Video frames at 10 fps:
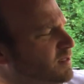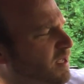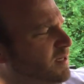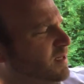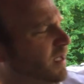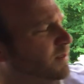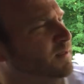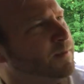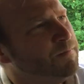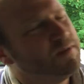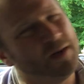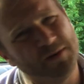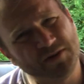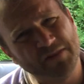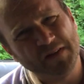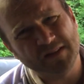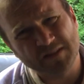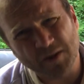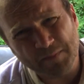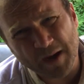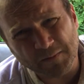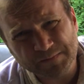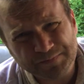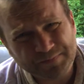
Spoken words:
head to head tonight. It's not what trifecta is all about.